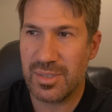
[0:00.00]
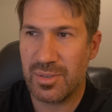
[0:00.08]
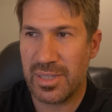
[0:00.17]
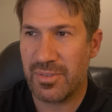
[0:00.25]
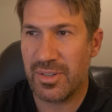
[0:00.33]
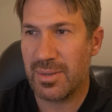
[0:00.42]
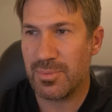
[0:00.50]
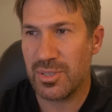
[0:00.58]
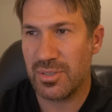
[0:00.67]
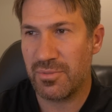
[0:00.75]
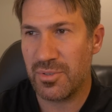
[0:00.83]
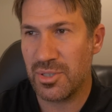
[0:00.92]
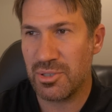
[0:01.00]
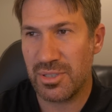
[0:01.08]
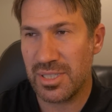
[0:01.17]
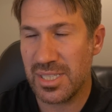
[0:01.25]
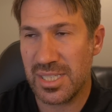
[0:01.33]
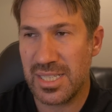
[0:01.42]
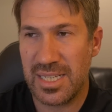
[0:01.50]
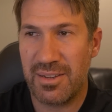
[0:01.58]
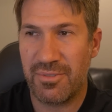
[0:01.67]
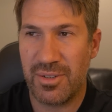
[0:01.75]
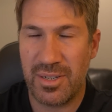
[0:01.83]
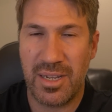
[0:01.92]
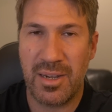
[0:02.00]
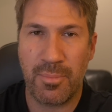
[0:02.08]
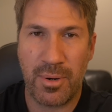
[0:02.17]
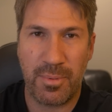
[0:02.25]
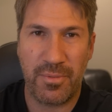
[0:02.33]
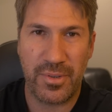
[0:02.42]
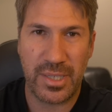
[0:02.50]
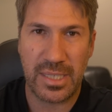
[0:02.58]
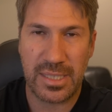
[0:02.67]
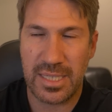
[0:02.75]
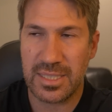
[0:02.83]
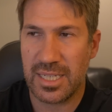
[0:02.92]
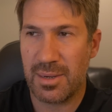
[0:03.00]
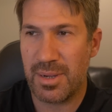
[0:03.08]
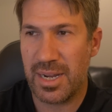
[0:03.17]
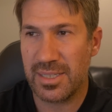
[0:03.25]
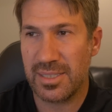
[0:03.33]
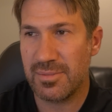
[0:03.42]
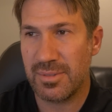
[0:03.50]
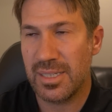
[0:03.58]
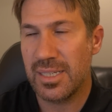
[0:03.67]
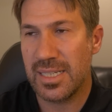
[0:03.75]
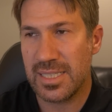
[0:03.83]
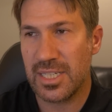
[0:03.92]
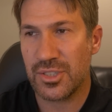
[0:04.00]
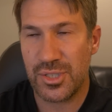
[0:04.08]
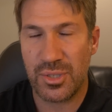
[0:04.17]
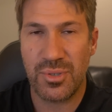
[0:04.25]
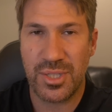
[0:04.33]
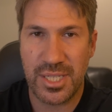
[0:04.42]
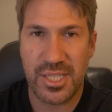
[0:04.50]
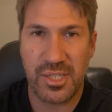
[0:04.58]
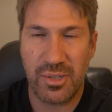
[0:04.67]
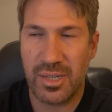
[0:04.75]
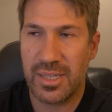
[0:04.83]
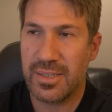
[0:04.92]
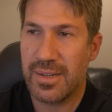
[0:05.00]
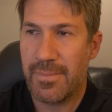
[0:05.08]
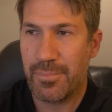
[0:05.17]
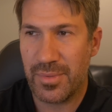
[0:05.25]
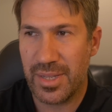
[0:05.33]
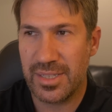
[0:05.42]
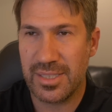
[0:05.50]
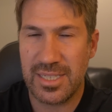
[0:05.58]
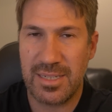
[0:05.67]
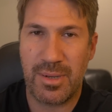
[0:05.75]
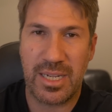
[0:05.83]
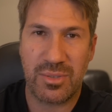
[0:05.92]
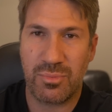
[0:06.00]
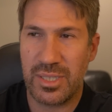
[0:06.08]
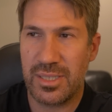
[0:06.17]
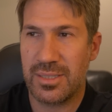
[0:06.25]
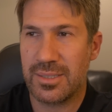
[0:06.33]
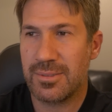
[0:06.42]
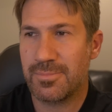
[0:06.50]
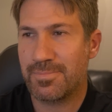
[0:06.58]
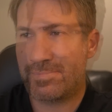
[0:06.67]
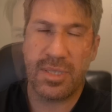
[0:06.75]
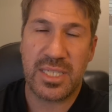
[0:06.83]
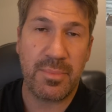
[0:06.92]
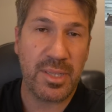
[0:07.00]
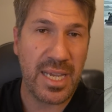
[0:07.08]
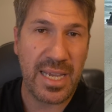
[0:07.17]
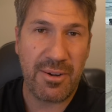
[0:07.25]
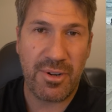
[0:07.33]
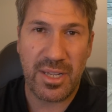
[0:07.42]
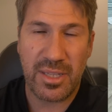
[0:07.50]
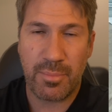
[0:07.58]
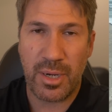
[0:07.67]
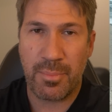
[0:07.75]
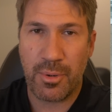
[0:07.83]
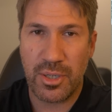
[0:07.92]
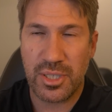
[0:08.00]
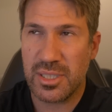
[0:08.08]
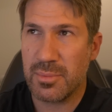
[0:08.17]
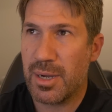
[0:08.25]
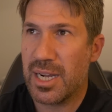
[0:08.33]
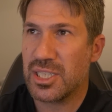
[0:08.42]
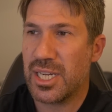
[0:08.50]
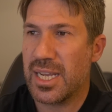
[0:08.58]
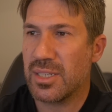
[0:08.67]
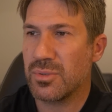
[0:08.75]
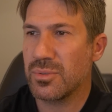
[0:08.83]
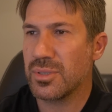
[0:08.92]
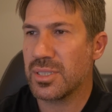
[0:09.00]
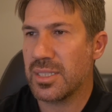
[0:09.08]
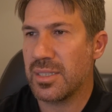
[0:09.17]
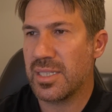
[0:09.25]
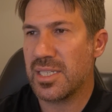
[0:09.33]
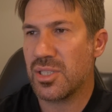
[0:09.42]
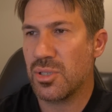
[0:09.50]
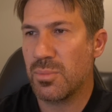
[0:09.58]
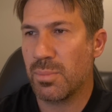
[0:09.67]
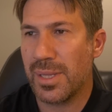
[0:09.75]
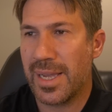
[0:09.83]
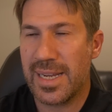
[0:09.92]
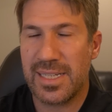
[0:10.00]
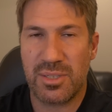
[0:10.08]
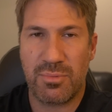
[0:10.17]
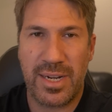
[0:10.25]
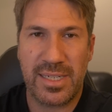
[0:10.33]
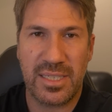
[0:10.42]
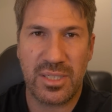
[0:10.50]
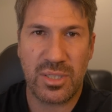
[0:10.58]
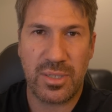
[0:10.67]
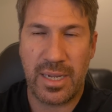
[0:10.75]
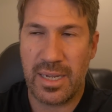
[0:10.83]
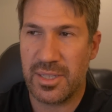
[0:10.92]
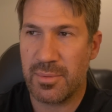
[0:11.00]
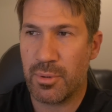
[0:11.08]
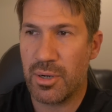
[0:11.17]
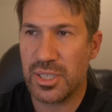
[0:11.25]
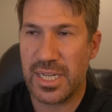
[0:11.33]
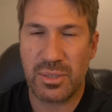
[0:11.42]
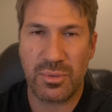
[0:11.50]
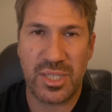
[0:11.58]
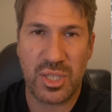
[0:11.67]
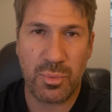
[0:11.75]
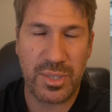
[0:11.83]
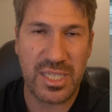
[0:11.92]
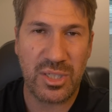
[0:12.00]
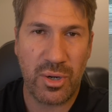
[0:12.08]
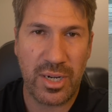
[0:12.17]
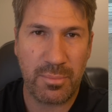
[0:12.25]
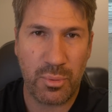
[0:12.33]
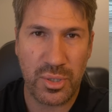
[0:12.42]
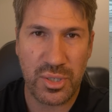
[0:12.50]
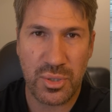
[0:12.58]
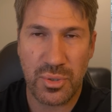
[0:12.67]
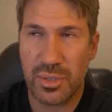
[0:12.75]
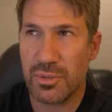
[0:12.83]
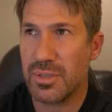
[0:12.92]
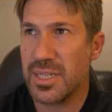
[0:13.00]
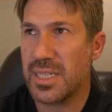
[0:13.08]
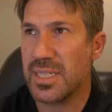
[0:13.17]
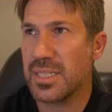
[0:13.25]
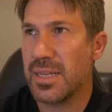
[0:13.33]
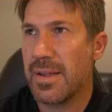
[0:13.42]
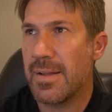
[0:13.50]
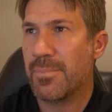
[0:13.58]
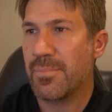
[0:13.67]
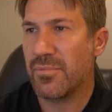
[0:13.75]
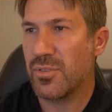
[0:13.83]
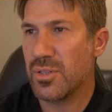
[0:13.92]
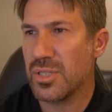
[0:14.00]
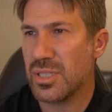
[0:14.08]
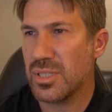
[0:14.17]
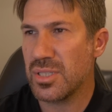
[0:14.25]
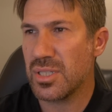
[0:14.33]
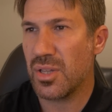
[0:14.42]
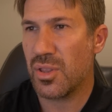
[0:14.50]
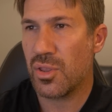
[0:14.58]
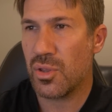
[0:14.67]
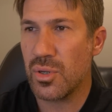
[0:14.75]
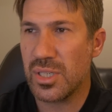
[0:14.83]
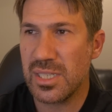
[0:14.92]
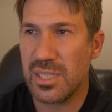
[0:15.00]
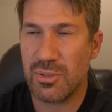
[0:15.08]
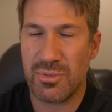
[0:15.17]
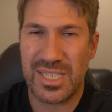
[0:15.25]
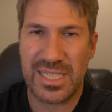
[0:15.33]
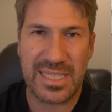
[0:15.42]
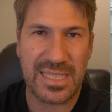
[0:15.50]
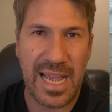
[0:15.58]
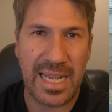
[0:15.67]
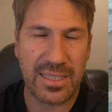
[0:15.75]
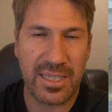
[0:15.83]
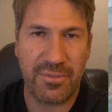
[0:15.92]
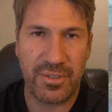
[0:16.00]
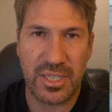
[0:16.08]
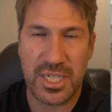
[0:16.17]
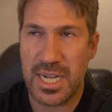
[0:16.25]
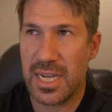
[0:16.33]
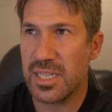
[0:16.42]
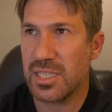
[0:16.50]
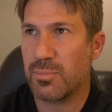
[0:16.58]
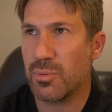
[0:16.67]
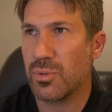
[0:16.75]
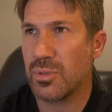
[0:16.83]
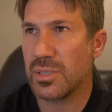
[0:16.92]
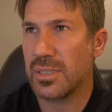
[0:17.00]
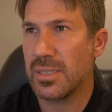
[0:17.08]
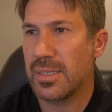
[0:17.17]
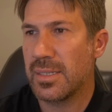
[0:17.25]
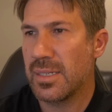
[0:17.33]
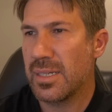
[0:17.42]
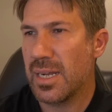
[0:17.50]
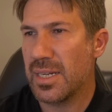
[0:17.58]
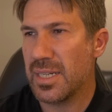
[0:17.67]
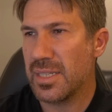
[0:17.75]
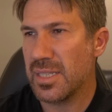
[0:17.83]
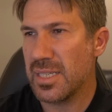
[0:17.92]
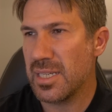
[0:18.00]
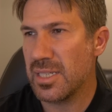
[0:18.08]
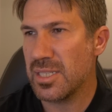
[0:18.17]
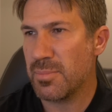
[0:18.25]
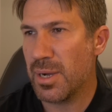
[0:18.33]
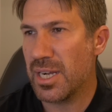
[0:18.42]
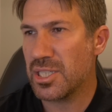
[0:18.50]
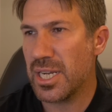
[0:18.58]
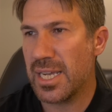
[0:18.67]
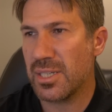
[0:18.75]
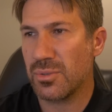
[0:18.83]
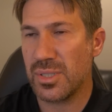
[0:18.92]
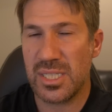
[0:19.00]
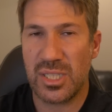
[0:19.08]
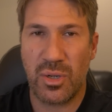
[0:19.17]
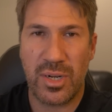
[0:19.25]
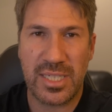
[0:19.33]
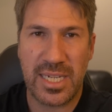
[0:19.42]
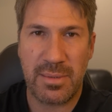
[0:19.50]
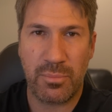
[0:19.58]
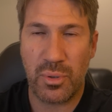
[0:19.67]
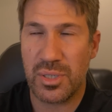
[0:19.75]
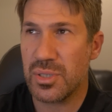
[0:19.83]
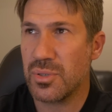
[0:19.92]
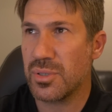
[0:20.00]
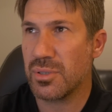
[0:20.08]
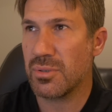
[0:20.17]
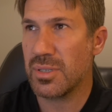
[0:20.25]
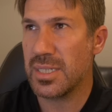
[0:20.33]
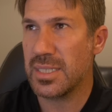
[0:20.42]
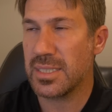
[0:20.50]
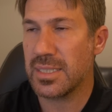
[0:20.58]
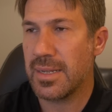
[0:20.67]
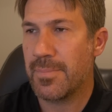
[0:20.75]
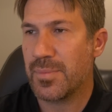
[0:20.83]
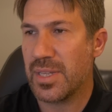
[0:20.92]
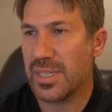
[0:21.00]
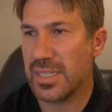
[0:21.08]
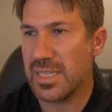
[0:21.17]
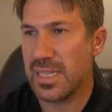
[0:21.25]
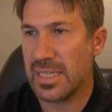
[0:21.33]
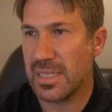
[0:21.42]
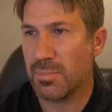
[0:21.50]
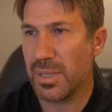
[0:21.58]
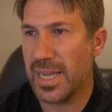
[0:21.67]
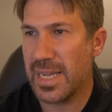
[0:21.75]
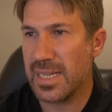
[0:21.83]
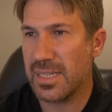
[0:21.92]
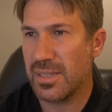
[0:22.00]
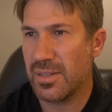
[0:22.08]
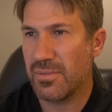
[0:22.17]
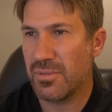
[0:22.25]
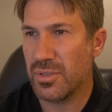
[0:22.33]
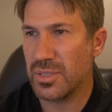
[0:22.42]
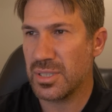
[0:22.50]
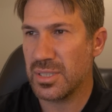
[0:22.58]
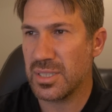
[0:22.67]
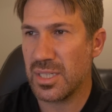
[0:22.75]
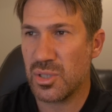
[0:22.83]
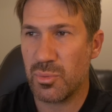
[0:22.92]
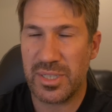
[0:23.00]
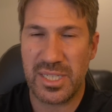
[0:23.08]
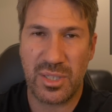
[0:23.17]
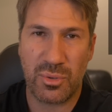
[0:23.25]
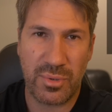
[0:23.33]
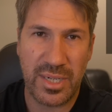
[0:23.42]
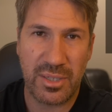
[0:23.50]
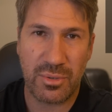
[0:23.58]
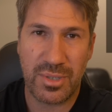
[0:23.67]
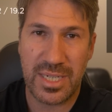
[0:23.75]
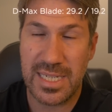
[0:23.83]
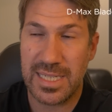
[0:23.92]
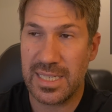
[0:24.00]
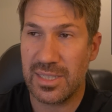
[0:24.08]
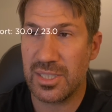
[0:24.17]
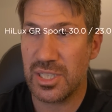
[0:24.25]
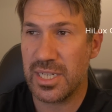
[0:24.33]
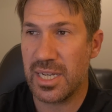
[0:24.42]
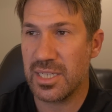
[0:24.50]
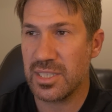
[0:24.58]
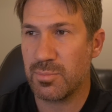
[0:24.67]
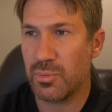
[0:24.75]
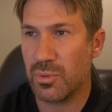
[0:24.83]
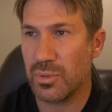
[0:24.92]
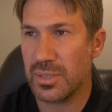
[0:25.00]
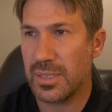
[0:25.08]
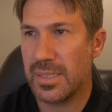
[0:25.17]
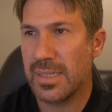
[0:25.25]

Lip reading: the future and just see if a proper figure does come out and it's actually 269, then the D-Max wins. Similar area, the approach and departure angles. This new Blade is rated at, the approach angle is 29.2 degrees versus 30 degrees exactly for the GR Sport. And then the departure angle is 19.2 degrees in the Blade versus 23 degrees in the GR Sport.